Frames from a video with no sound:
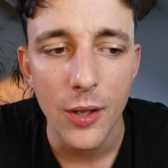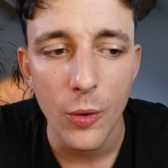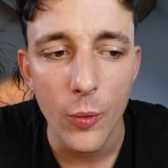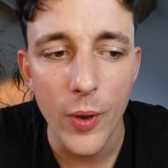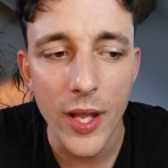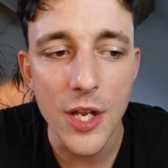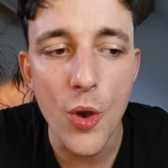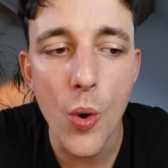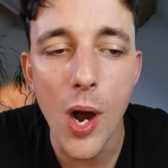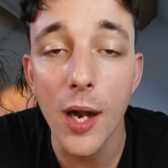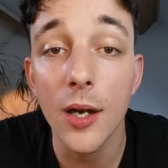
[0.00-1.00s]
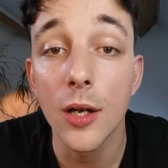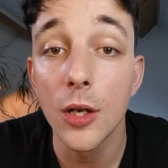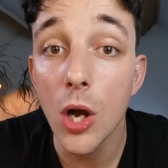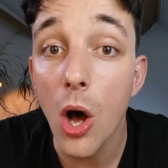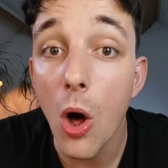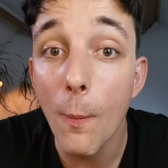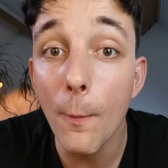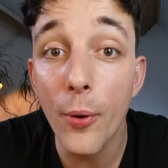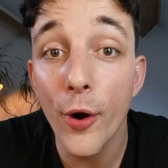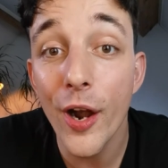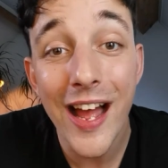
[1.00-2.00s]
when you are
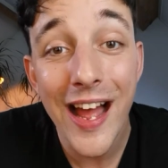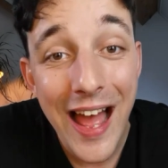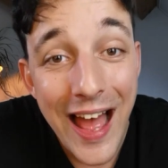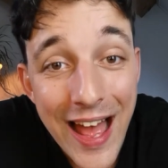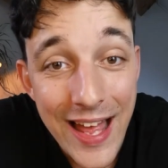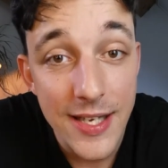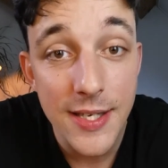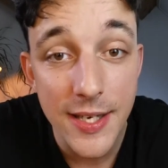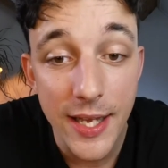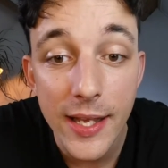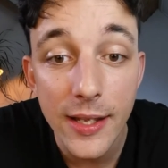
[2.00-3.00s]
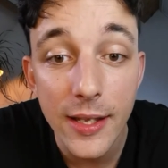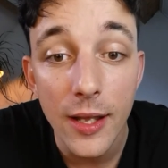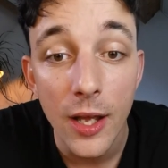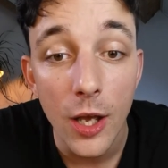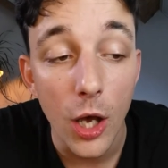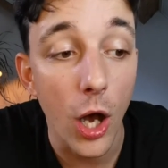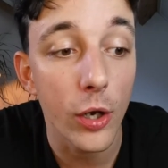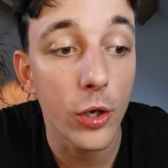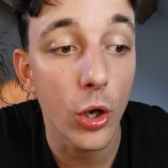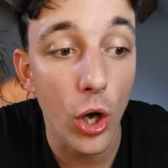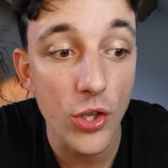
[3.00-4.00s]
comprehending a
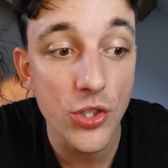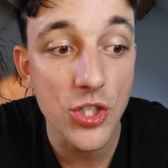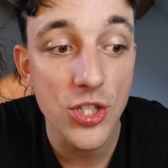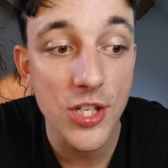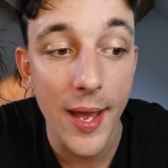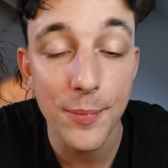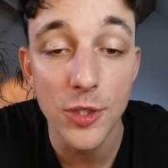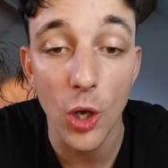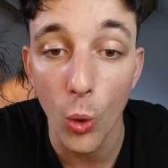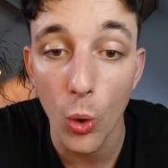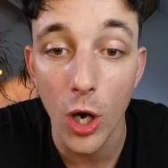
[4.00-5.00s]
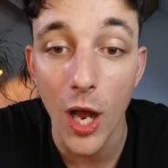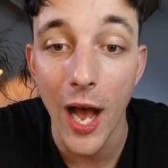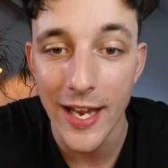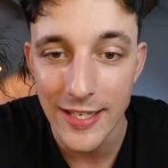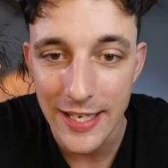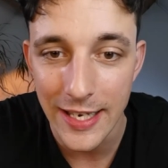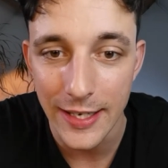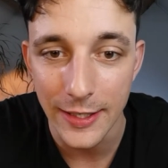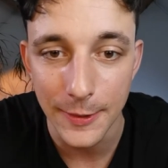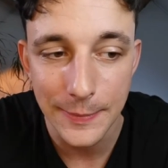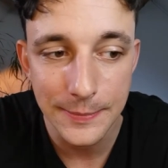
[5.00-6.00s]
concept or
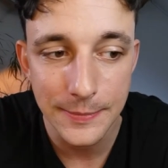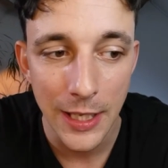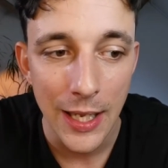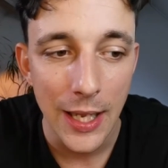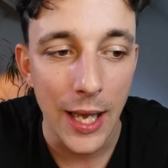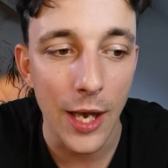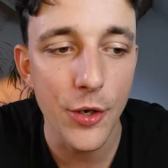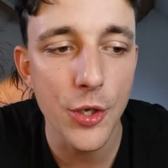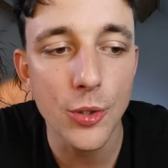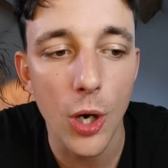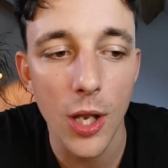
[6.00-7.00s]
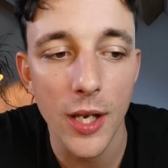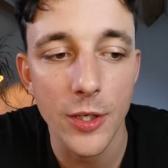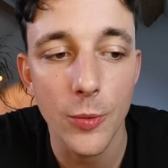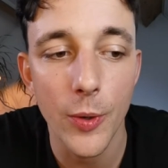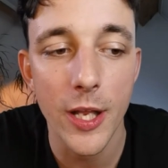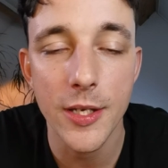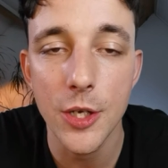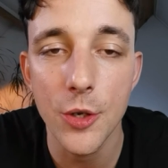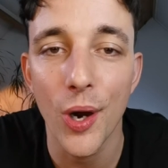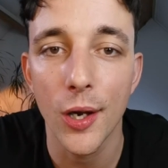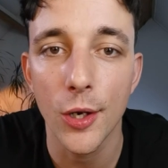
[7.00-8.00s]
idea? How do you call it when
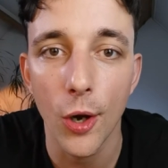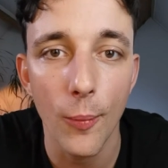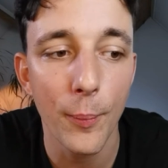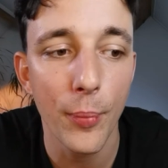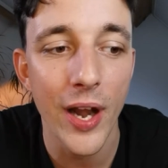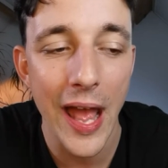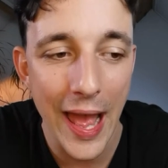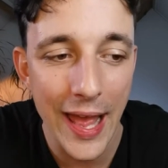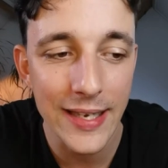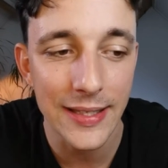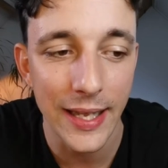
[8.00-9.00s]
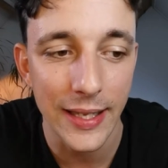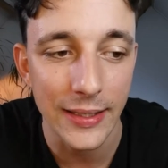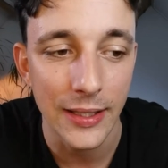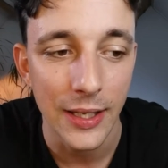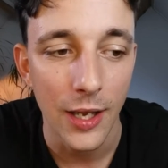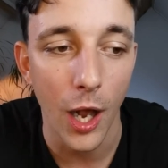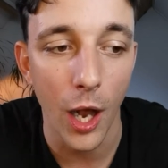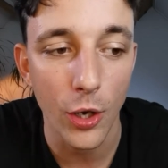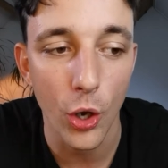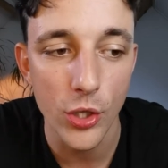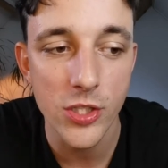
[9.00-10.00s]
you are comprehending a
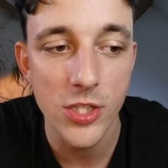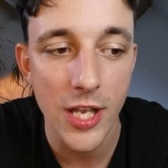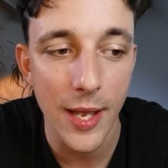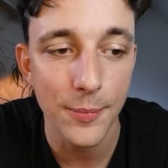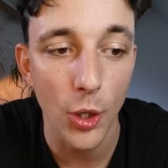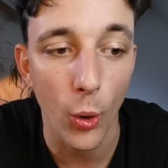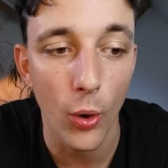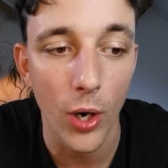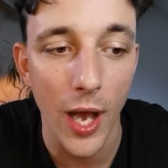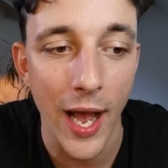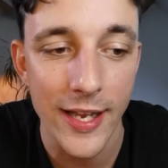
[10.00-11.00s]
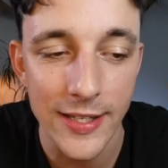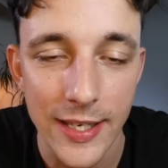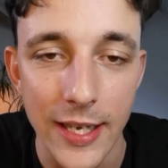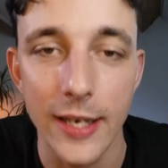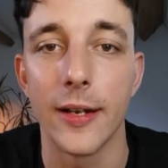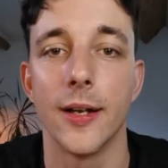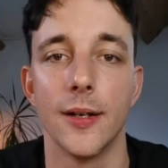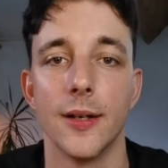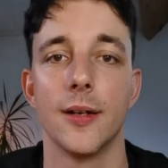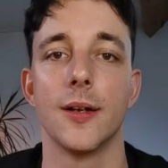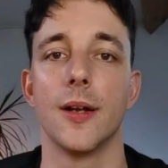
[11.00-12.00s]
concept or idea?
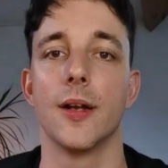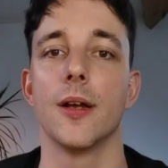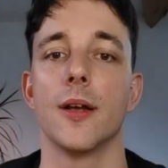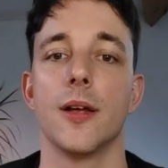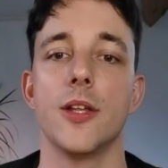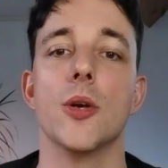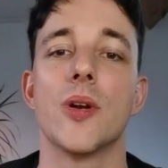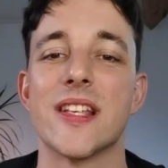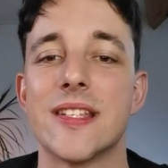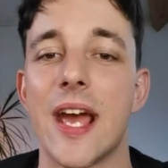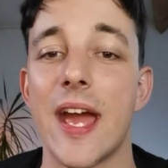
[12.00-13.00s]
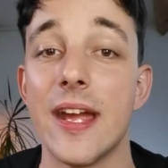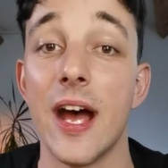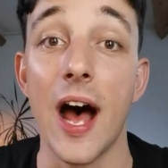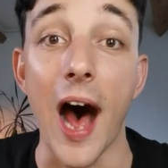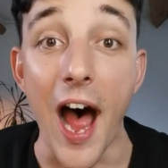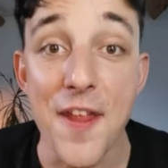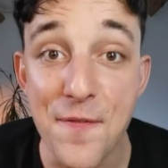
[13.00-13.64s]
You can say, I